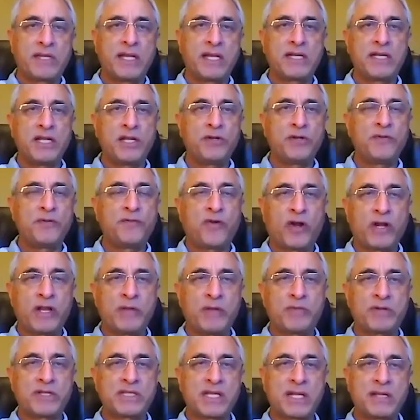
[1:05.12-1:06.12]
30 to
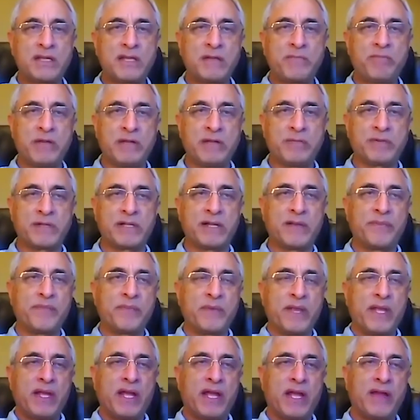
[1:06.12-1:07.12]
40% of the people,
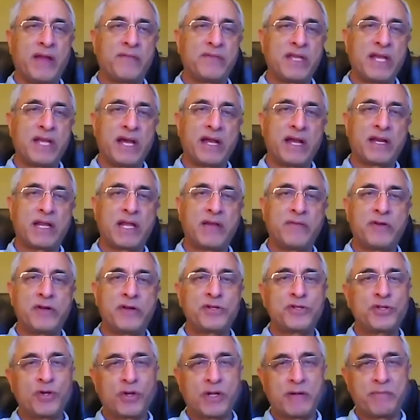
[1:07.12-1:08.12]
if they are given
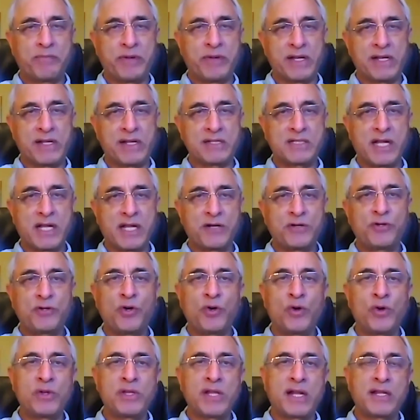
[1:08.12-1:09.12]
sugar pills and
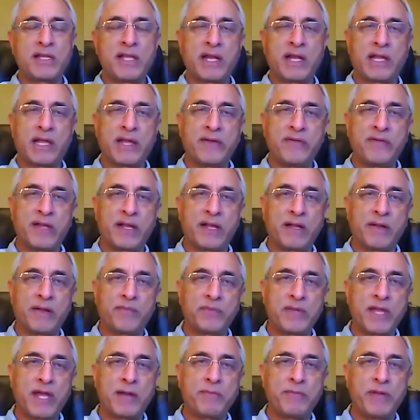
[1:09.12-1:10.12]
told that
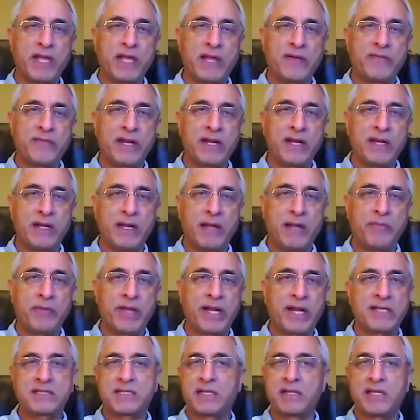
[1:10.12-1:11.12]
they're being given a
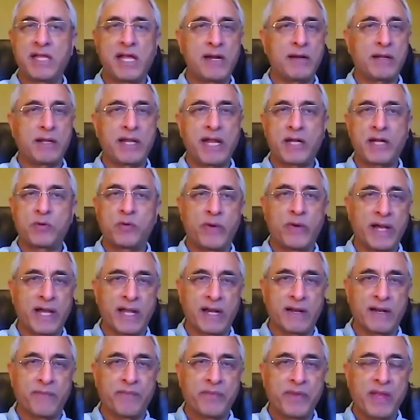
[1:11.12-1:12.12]
medicine, they'll get
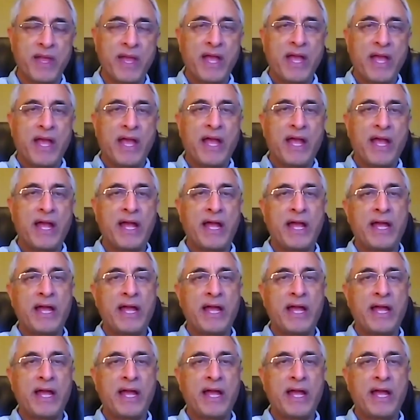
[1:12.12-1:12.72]
well. Mm-hmm.